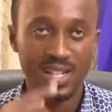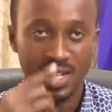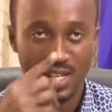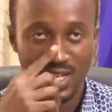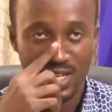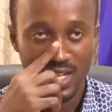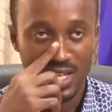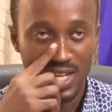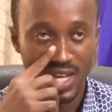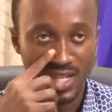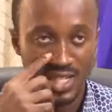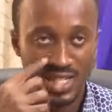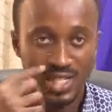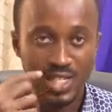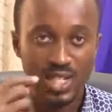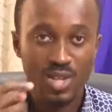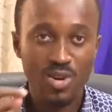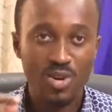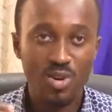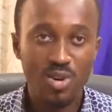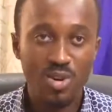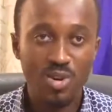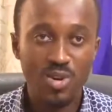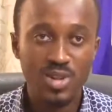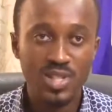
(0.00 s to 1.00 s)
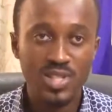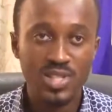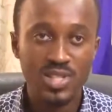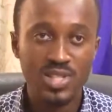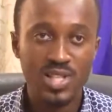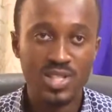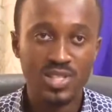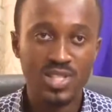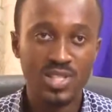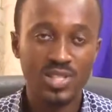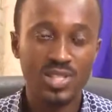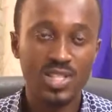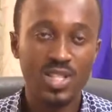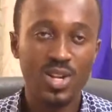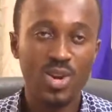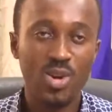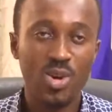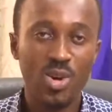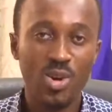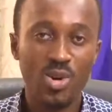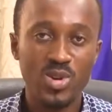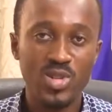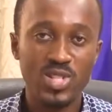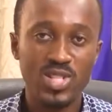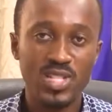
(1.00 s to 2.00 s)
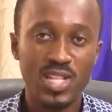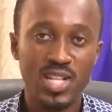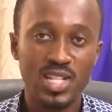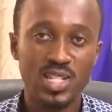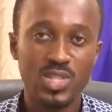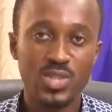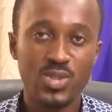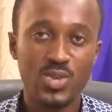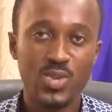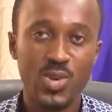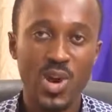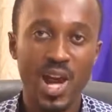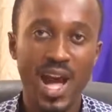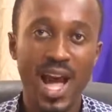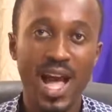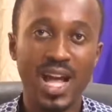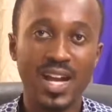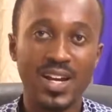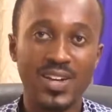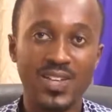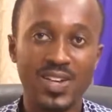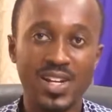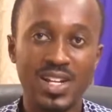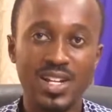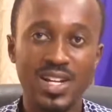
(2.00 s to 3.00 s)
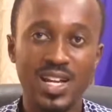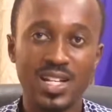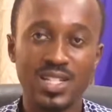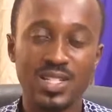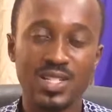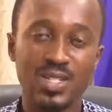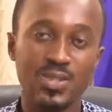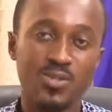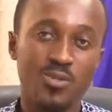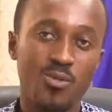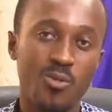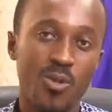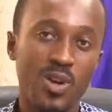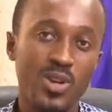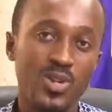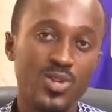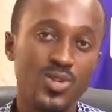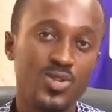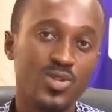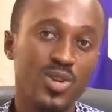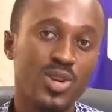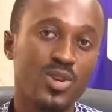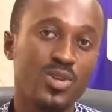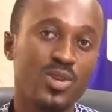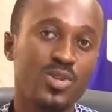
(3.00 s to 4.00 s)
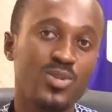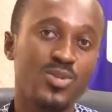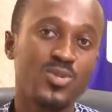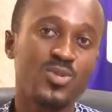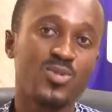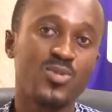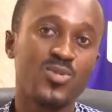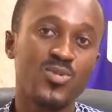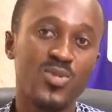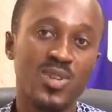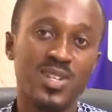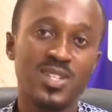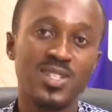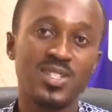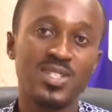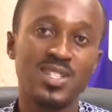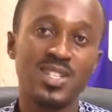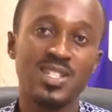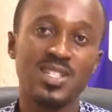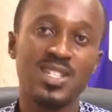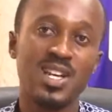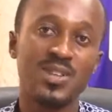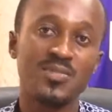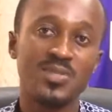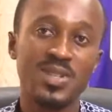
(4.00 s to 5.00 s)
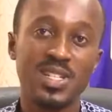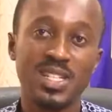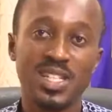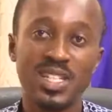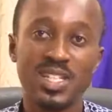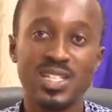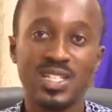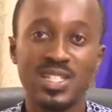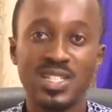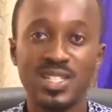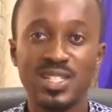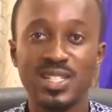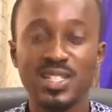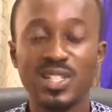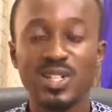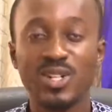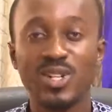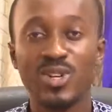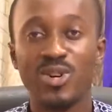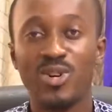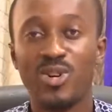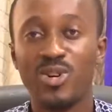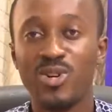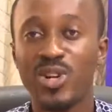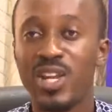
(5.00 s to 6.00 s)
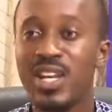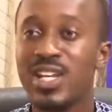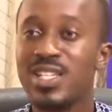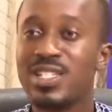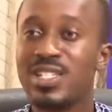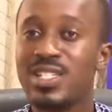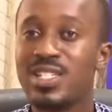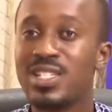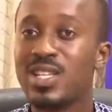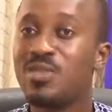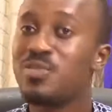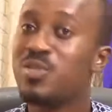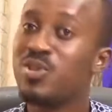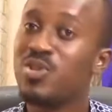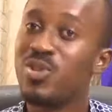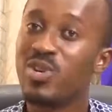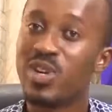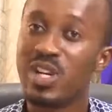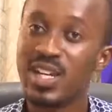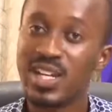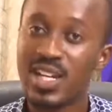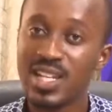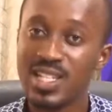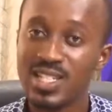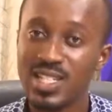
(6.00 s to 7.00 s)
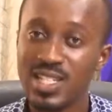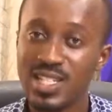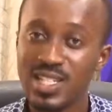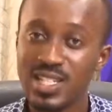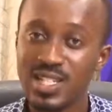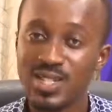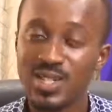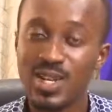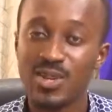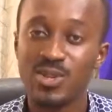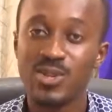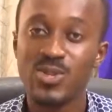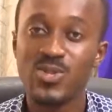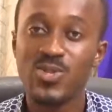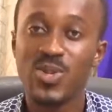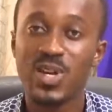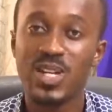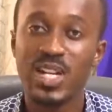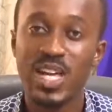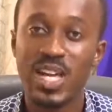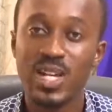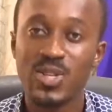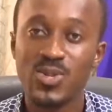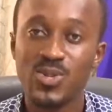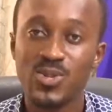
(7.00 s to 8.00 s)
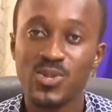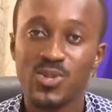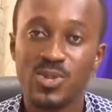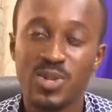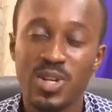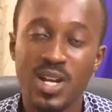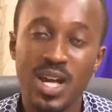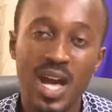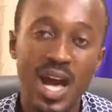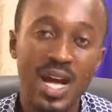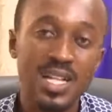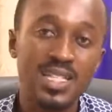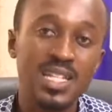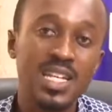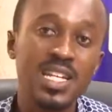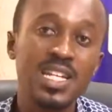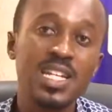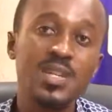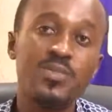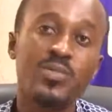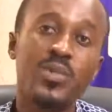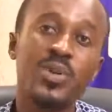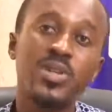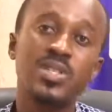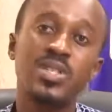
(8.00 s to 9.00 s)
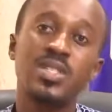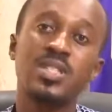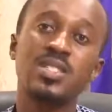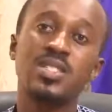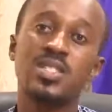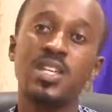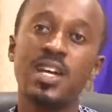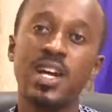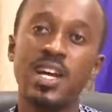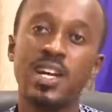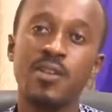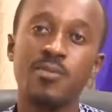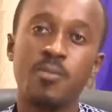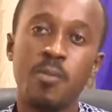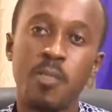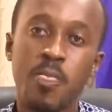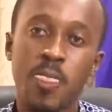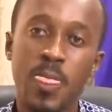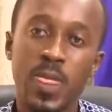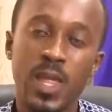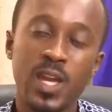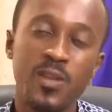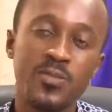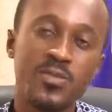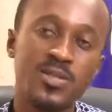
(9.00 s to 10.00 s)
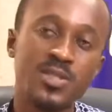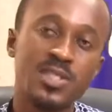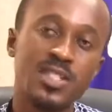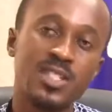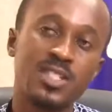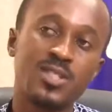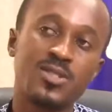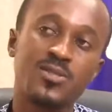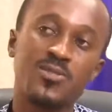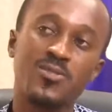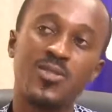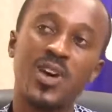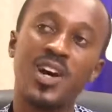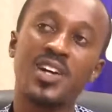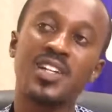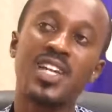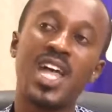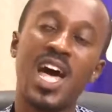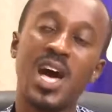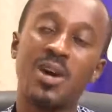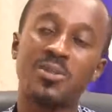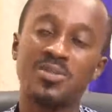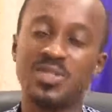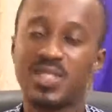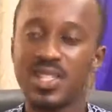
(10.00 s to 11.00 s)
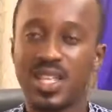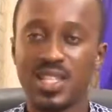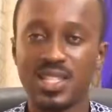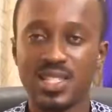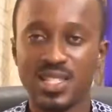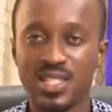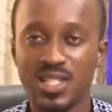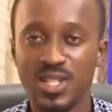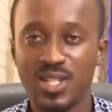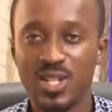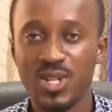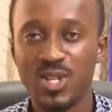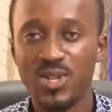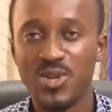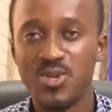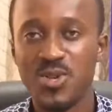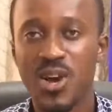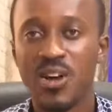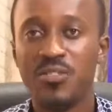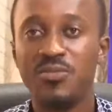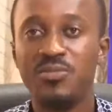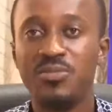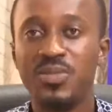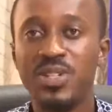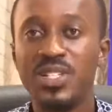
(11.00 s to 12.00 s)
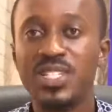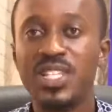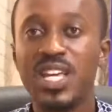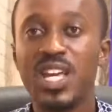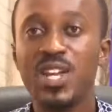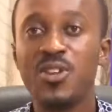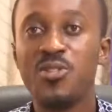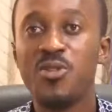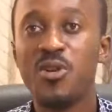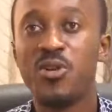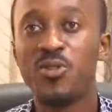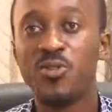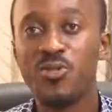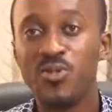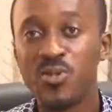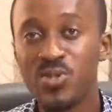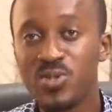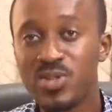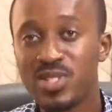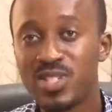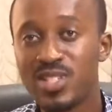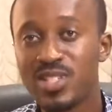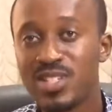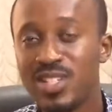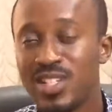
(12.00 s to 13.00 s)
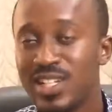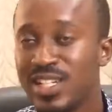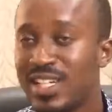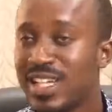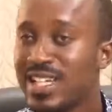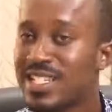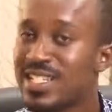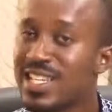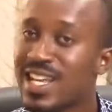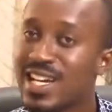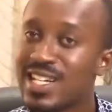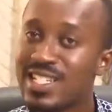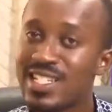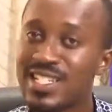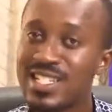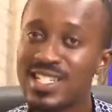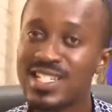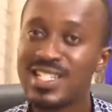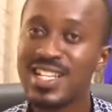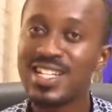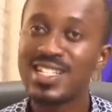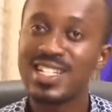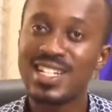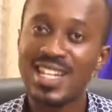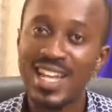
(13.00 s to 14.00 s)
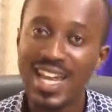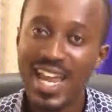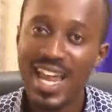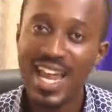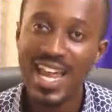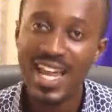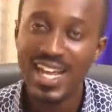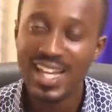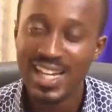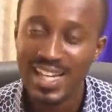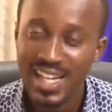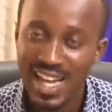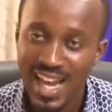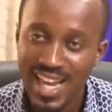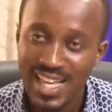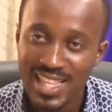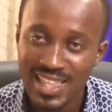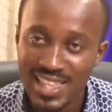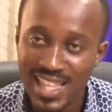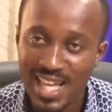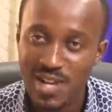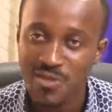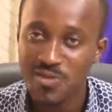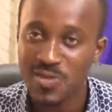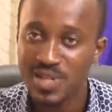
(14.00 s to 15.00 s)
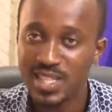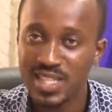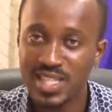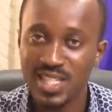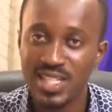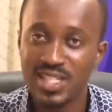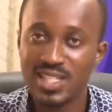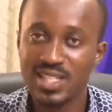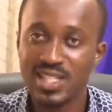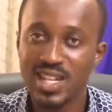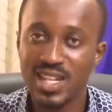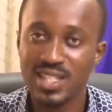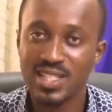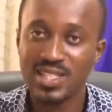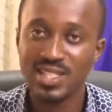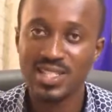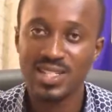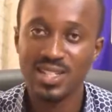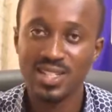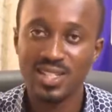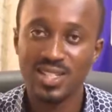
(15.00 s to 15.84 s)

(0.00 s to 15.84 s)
there are certain codes, there are certain laws that you are agreeing that once you are going to run such application on any system in your organization, you are going to adhere to. At any point in time, if it is found out that you have breached any of those, the sanctions that lie there within that